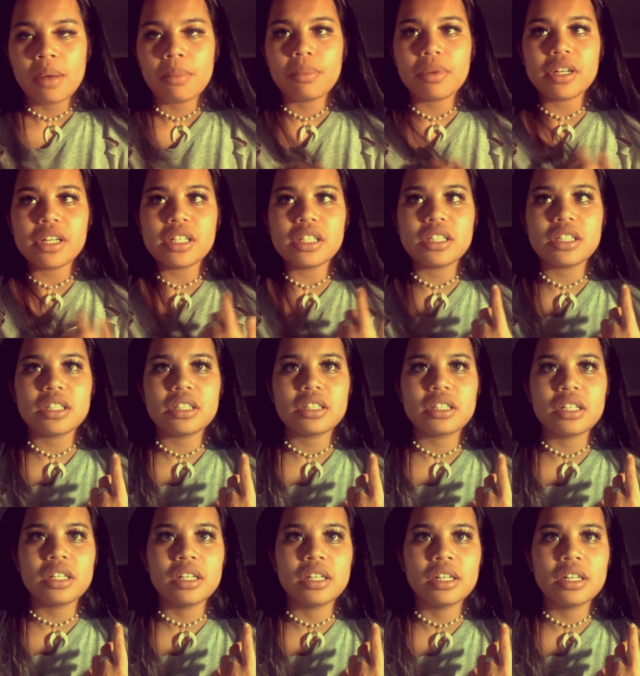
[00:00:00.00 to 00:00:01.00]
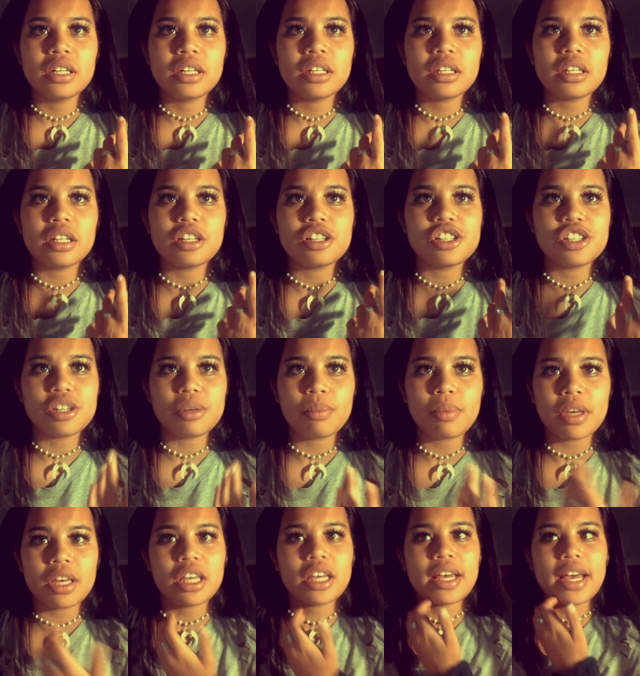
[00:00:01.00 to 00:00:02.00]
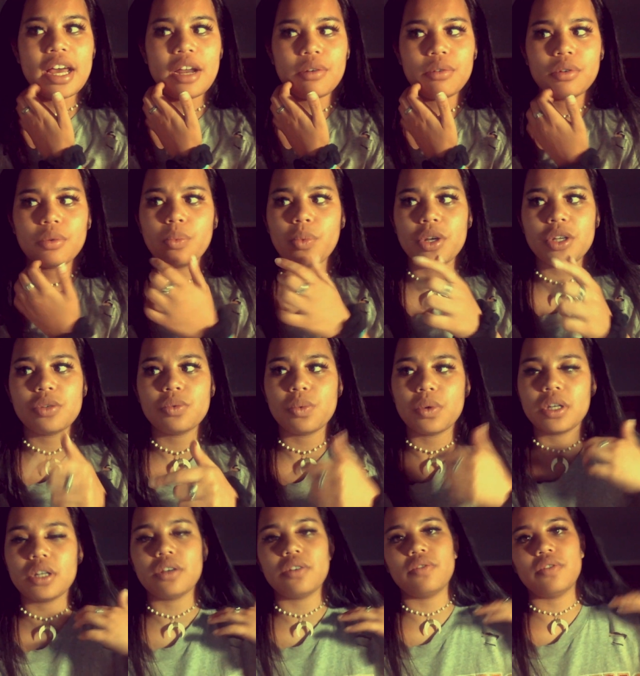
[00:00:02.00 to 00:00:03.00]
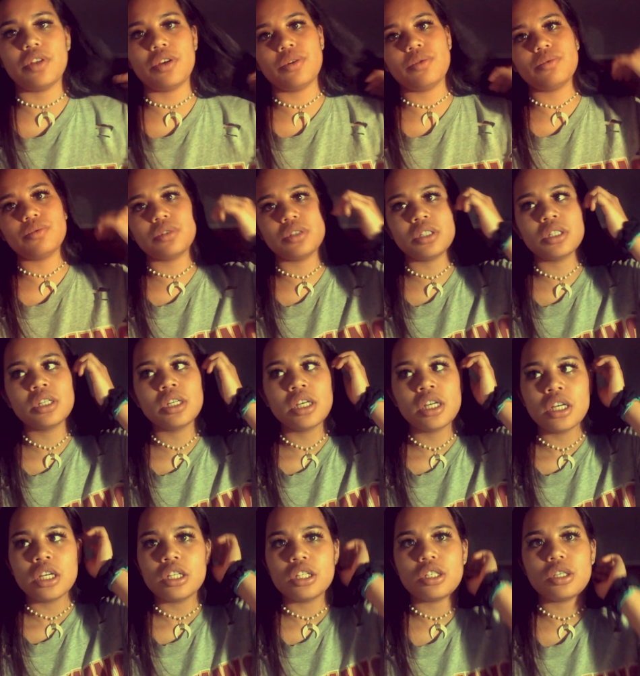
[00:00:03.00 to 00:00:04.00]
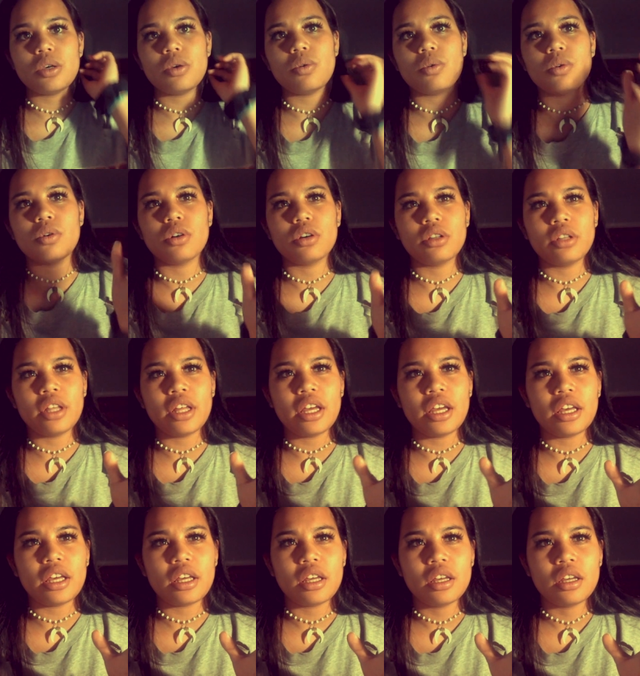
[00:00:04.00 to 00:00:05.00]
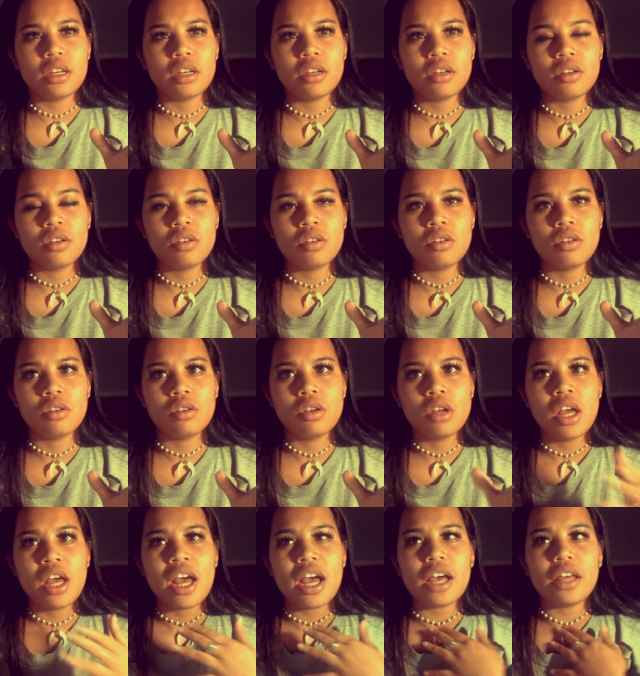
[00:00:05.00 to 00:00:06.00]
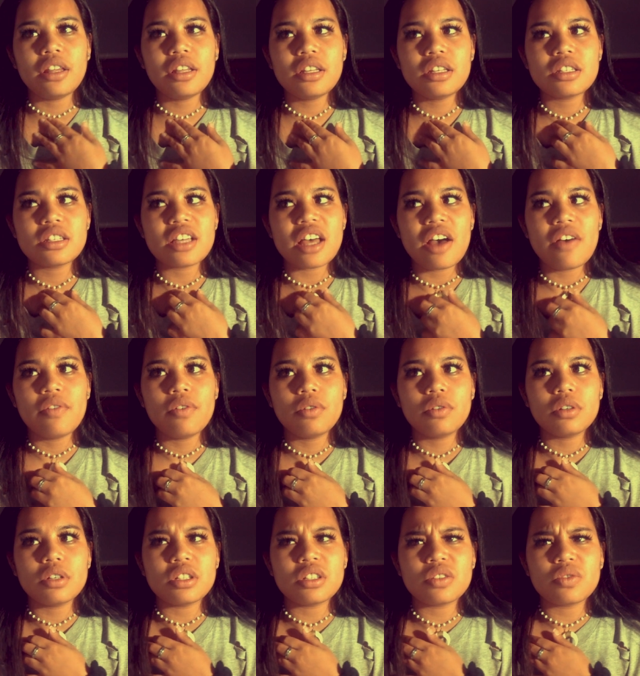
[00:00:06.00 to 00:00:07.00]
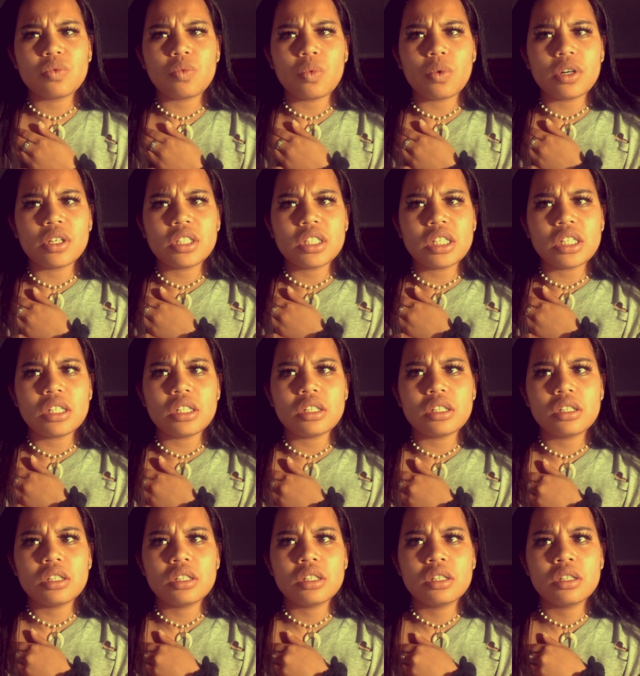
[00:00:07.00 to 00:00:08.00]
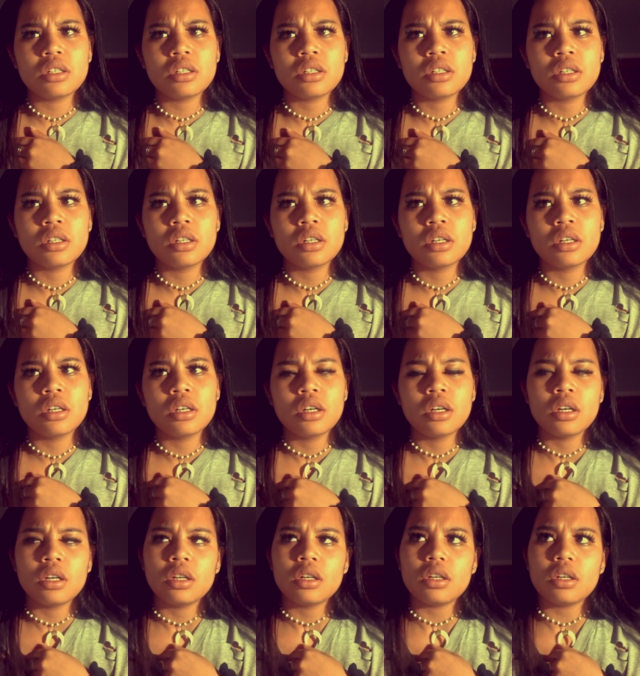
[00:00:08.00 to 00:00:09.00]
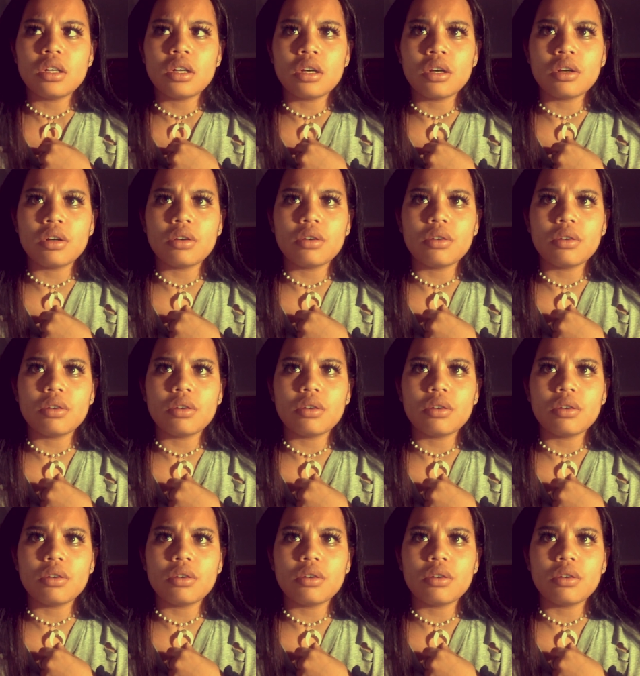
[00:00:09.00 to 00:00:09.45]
Plus, shipping. I don't know which one of those two are like I think Zaful is 14. No,